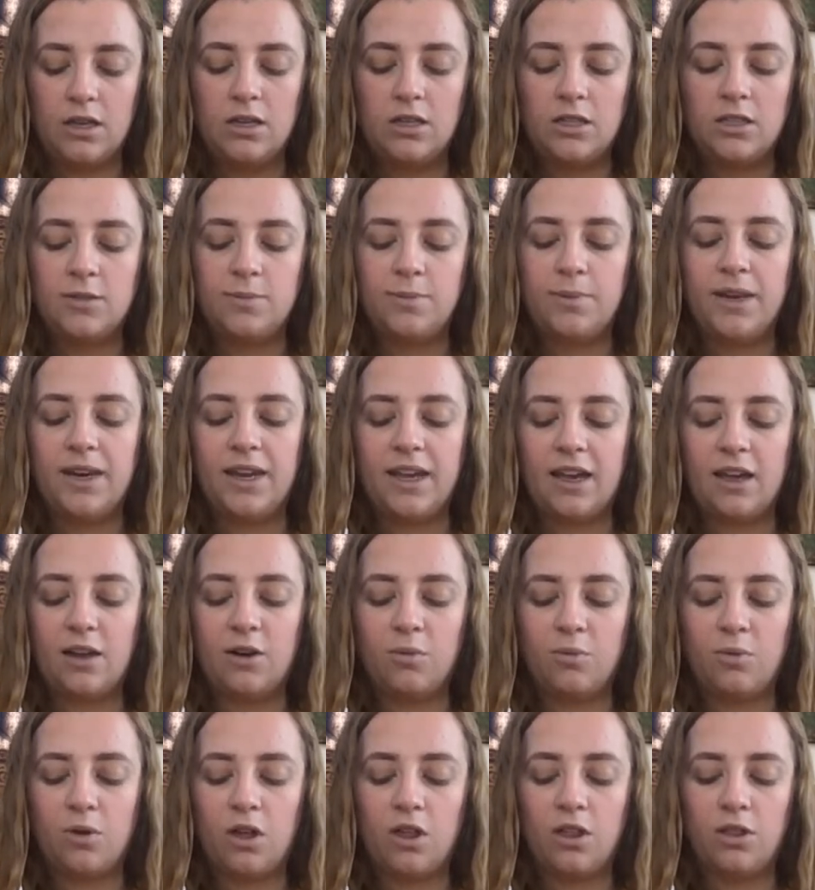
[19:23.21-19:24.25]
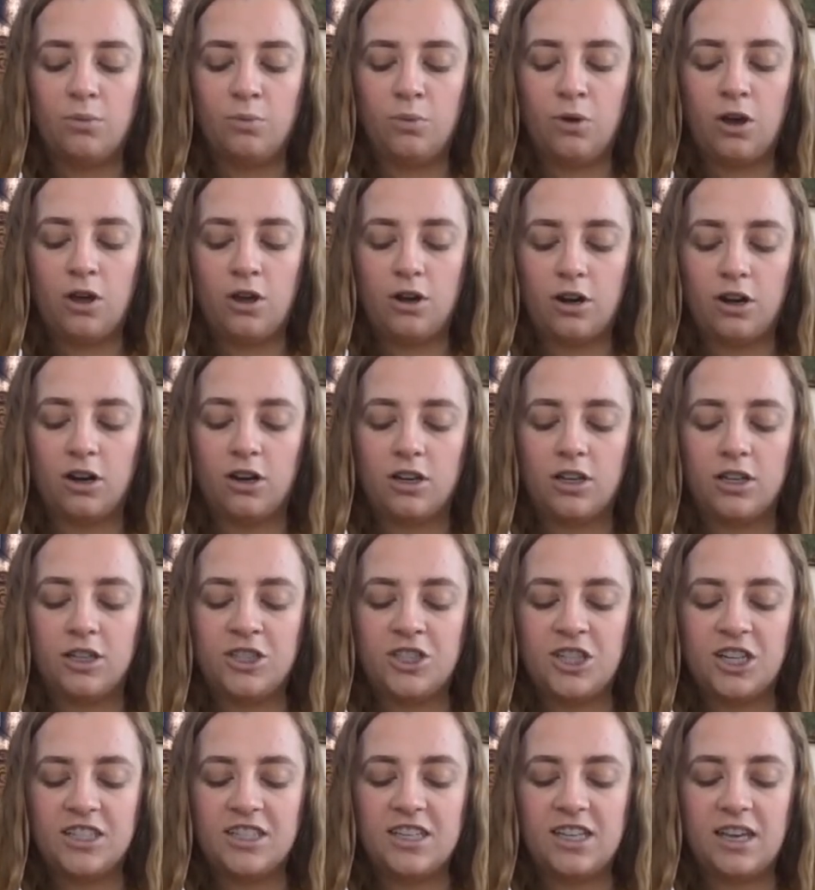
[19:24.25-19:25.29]
spitting out a wall of water,
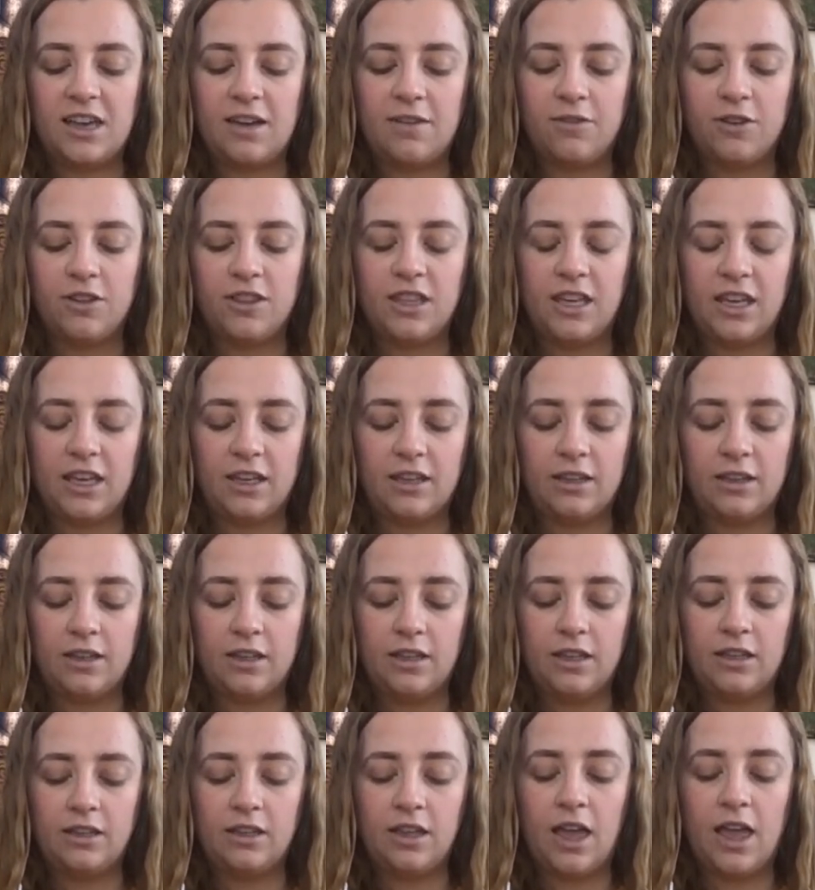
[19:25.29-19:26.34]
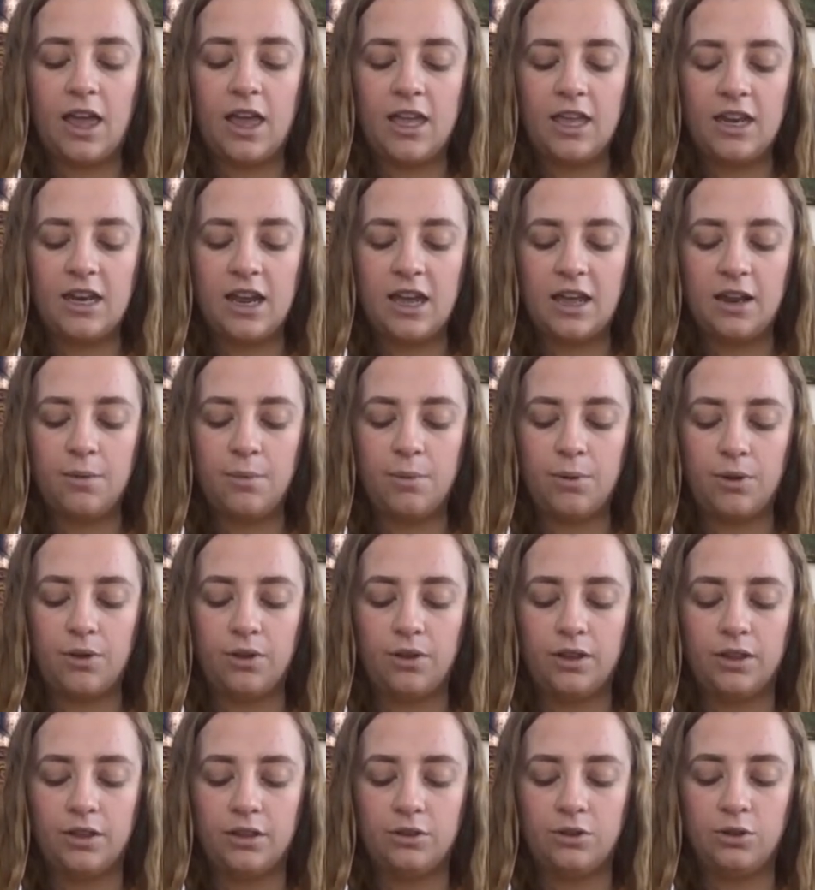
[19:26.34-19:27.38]
ejecting everything inedible,
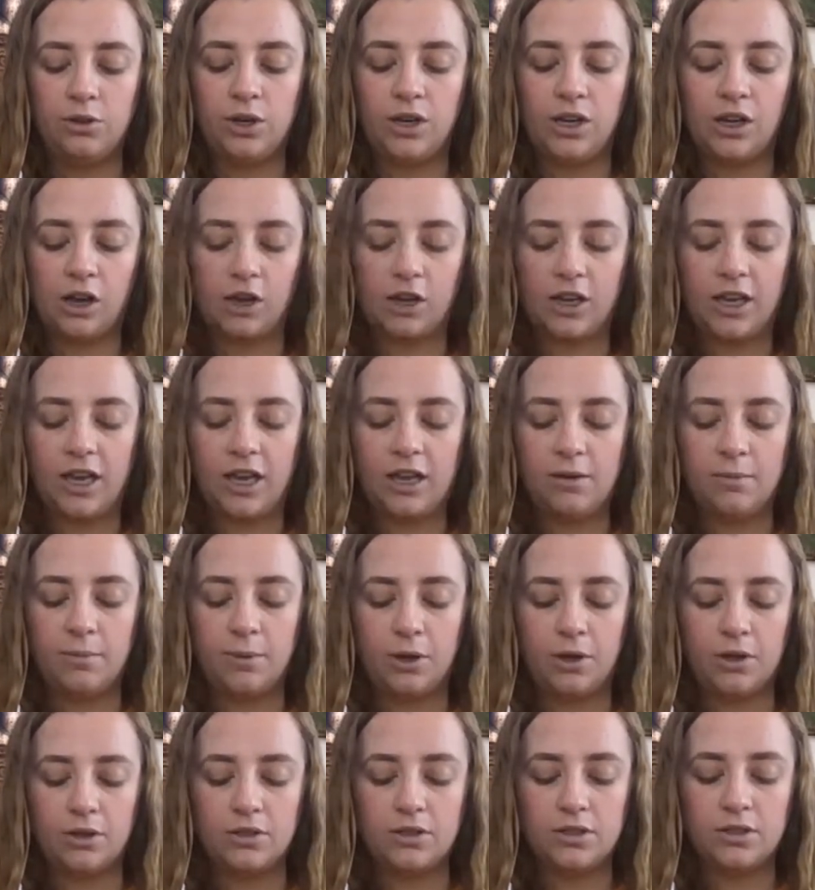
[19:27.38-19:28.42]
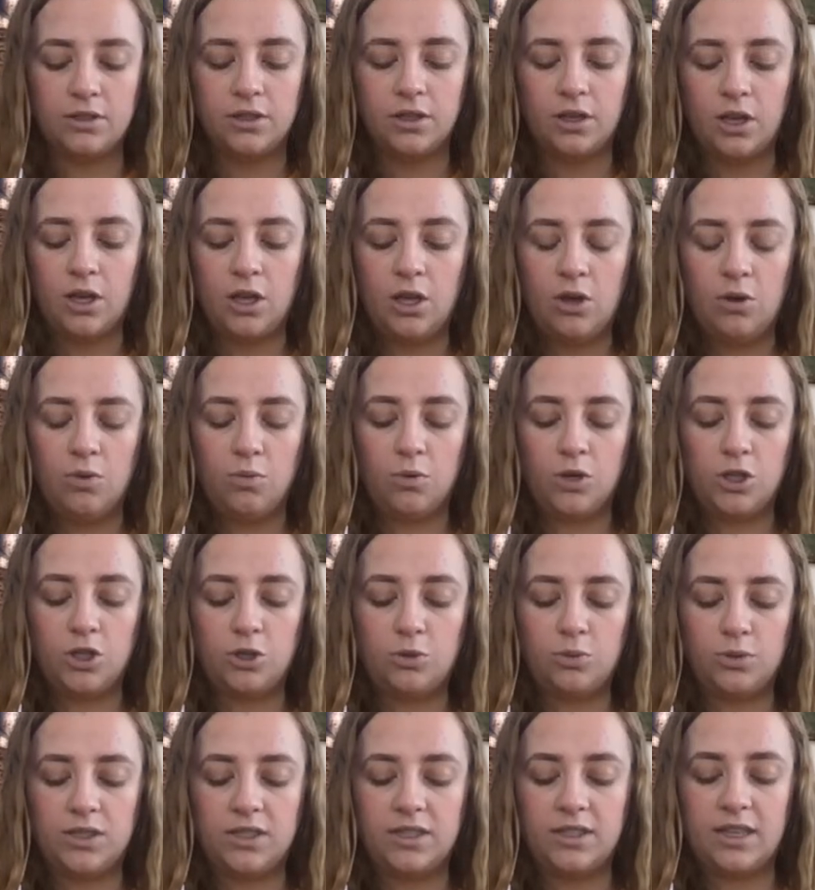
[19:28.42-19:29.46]
including our cannonballs, which
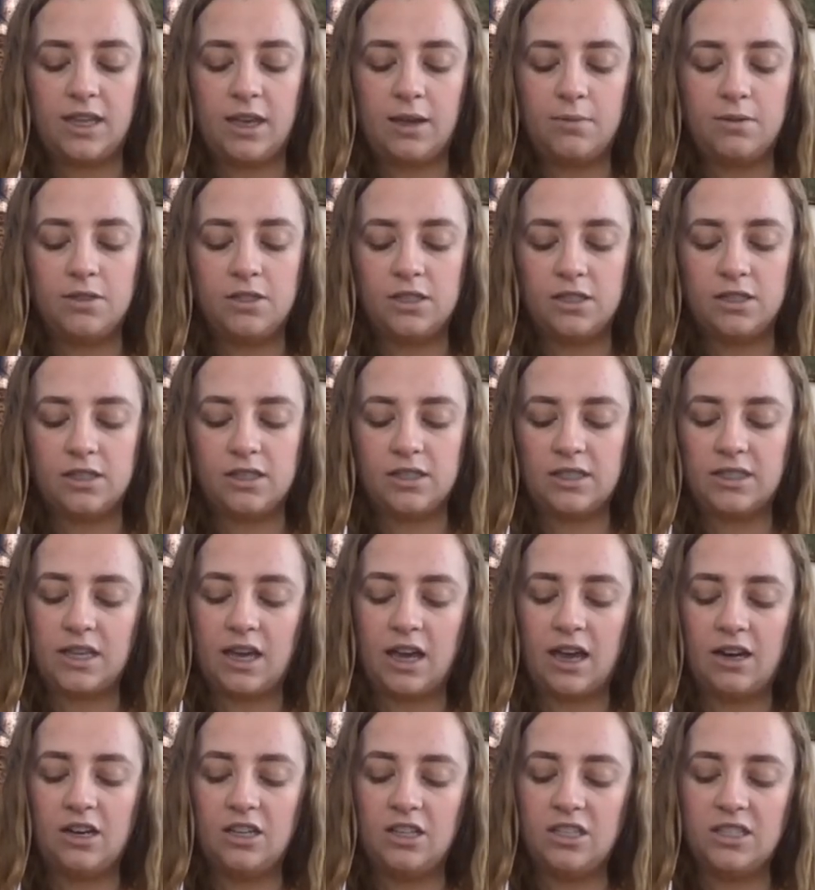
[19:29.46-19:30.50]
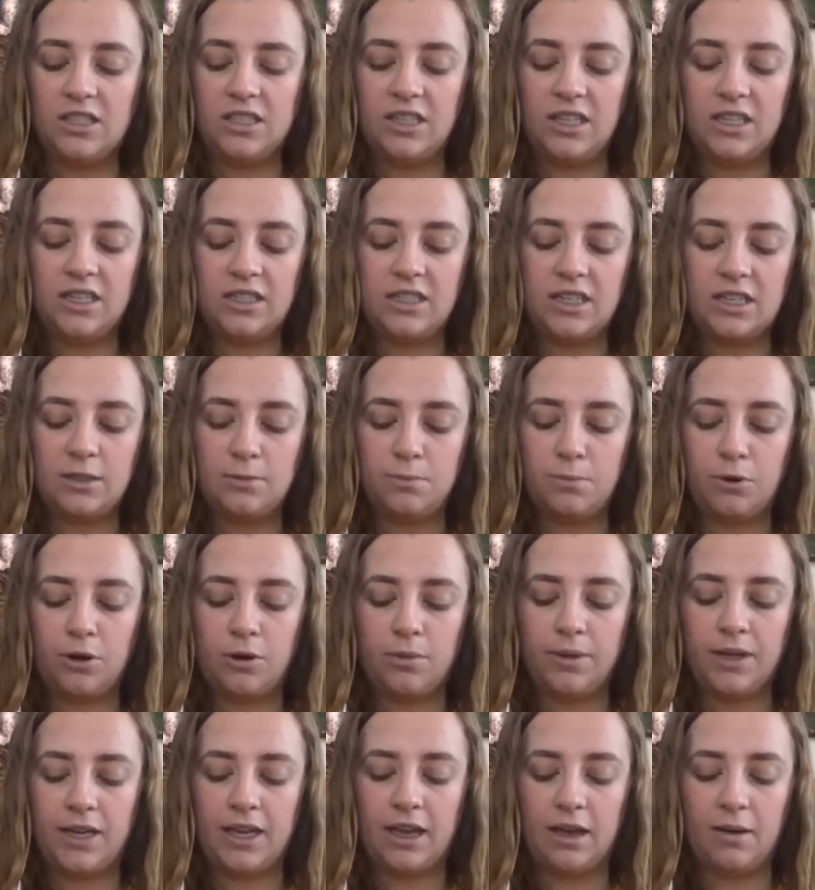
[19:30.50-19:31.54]
was slammed into the side of the CSS
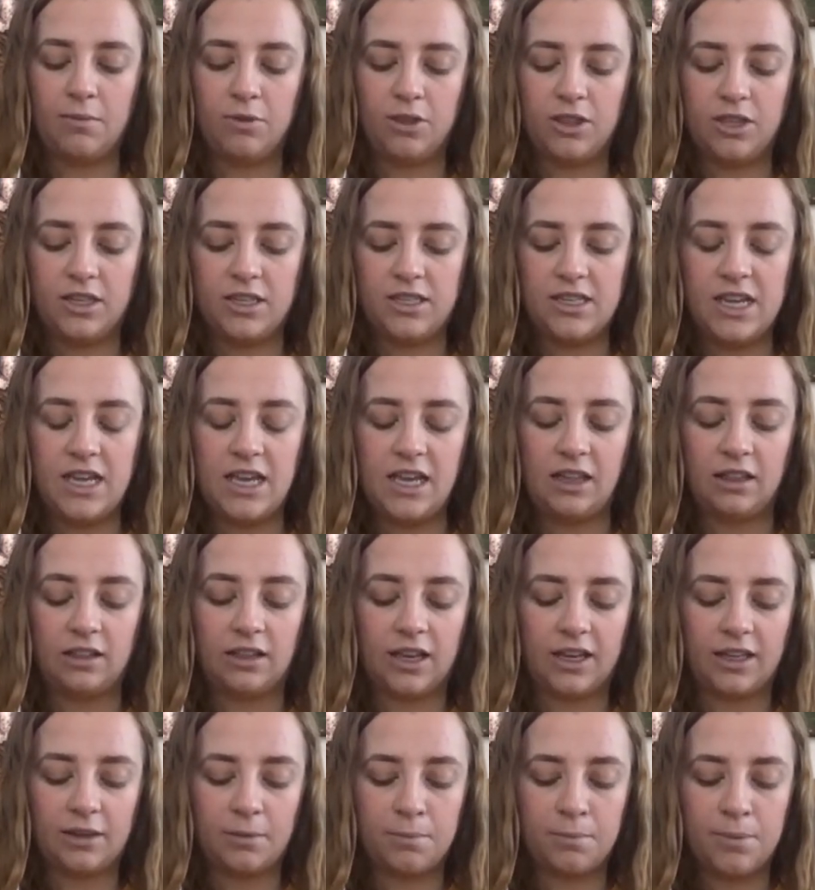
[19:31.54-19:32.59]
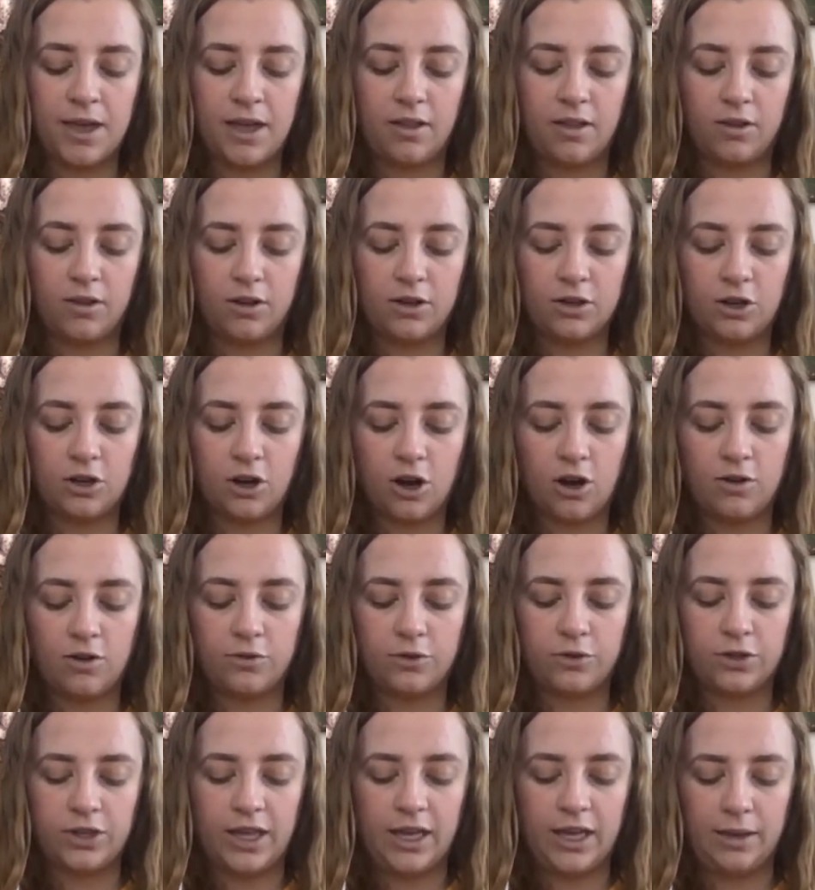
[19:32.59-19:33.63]
Birmingham with a ding like a bell on a
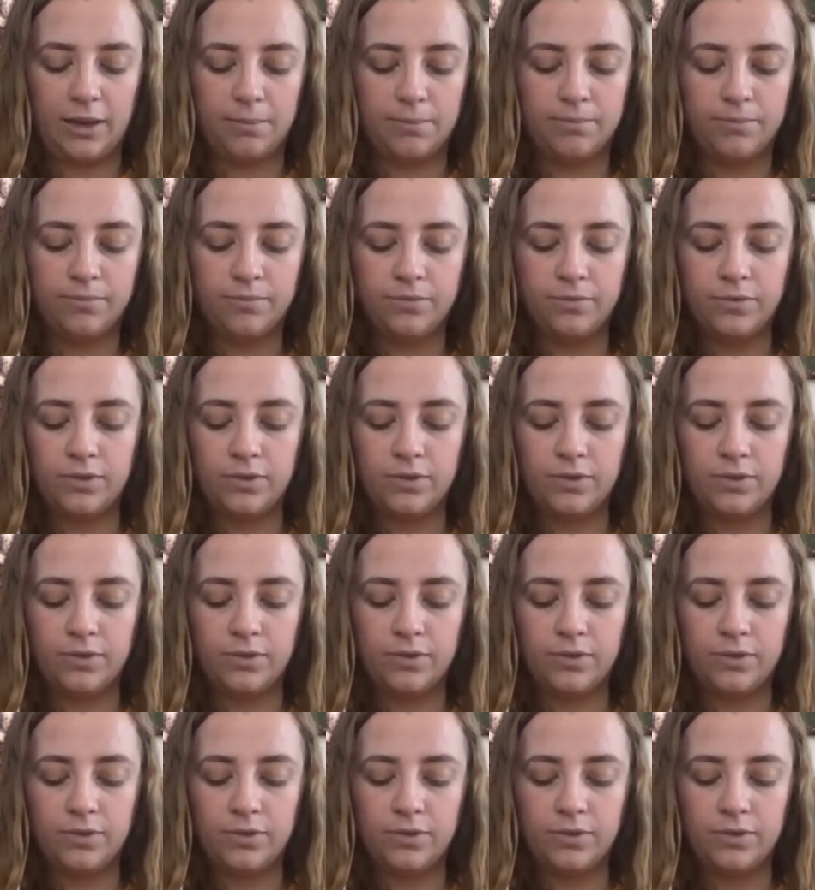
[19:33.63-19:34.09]
carnival game.